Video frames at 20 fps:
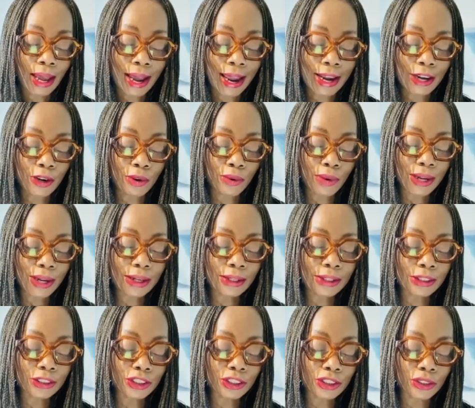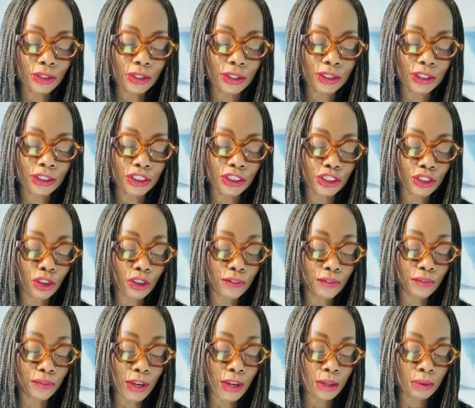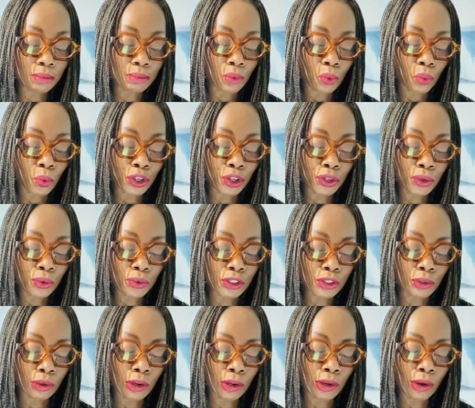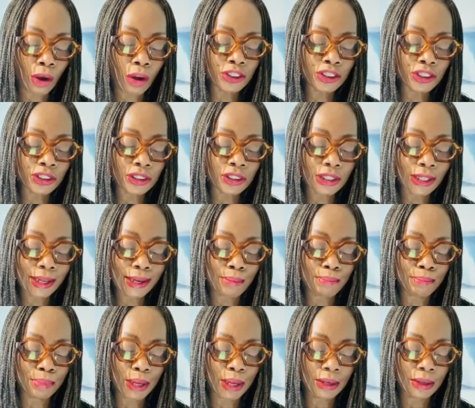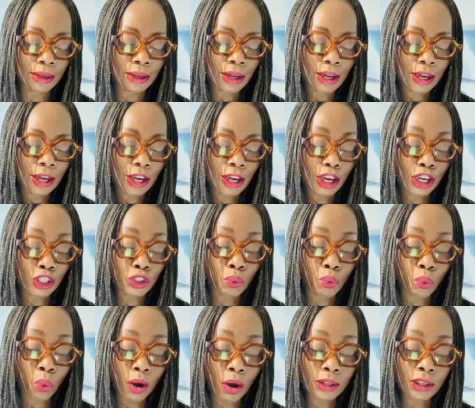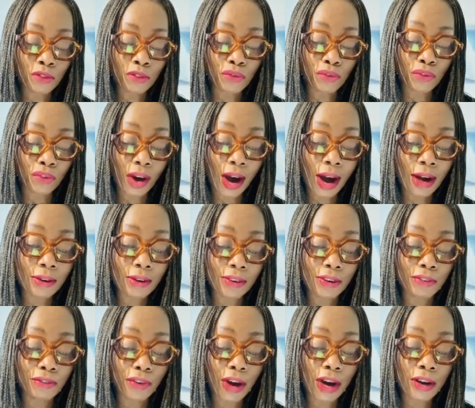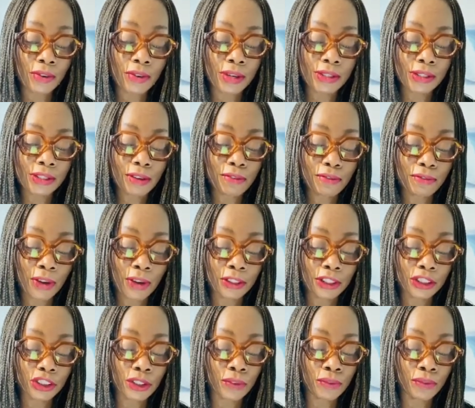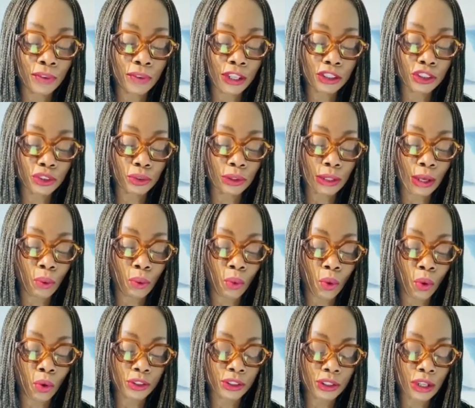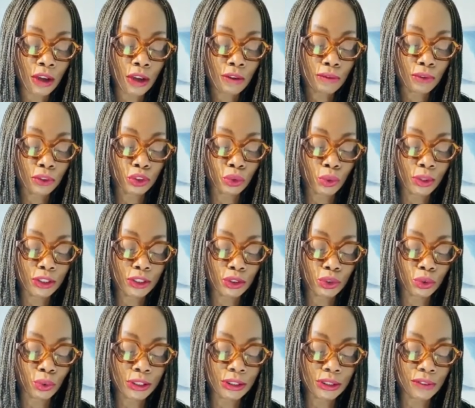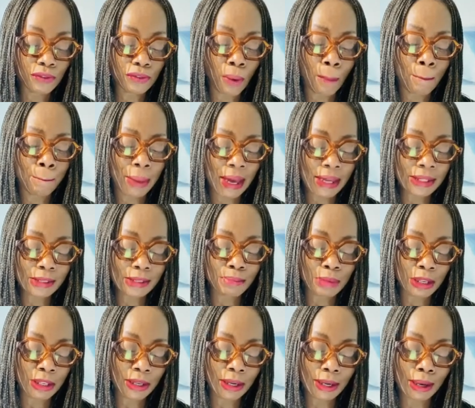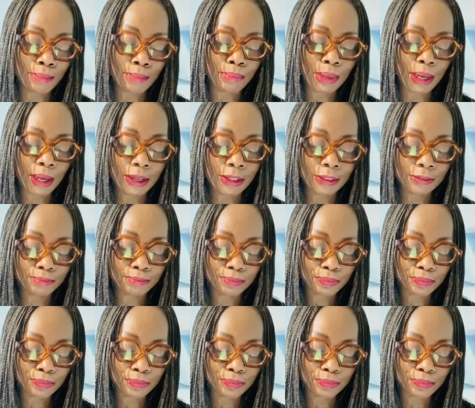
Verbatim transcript: I created the, sh the short film we used to launch the campaign. It won the Fragr Fragrance Foundation Virtual Award for 2024 Best Media Campaign.